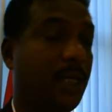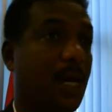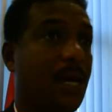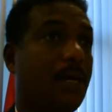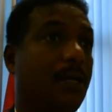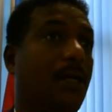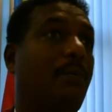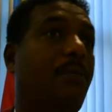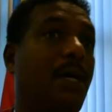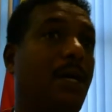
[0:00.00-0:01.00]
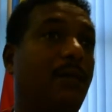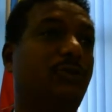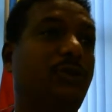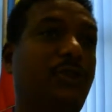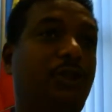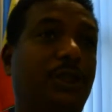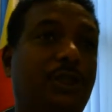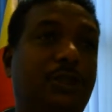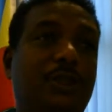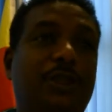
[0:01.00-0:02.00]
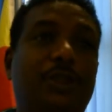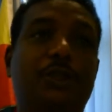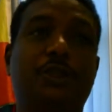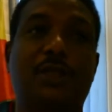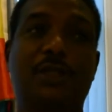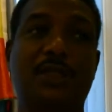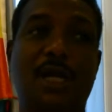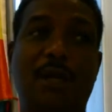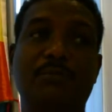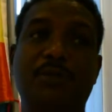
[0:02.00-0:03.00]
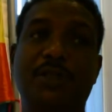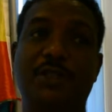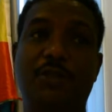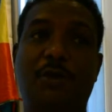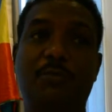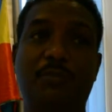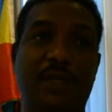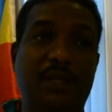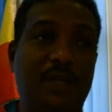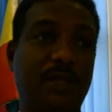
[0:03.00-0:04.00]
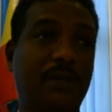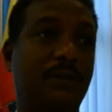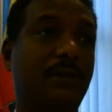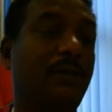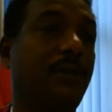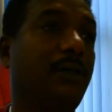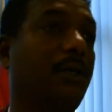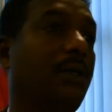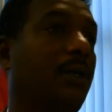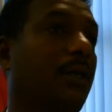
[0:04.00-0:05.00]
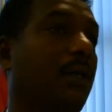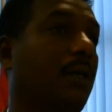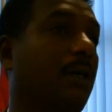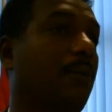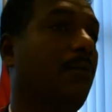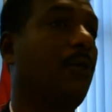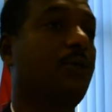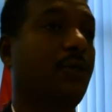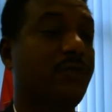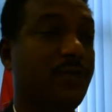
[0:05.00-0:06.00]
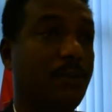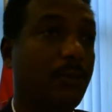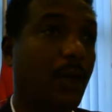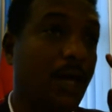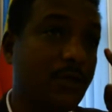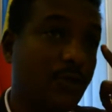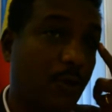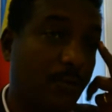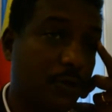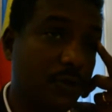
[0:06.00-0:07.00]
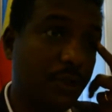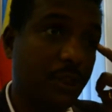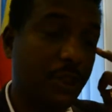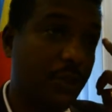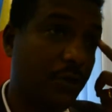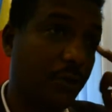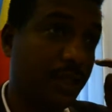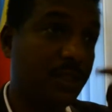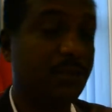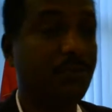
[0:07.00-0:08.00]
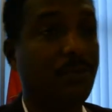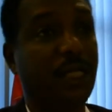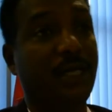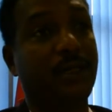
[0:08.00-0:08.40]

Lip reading: are about 16 insurance companies operating, most of them as composite insurers, meaning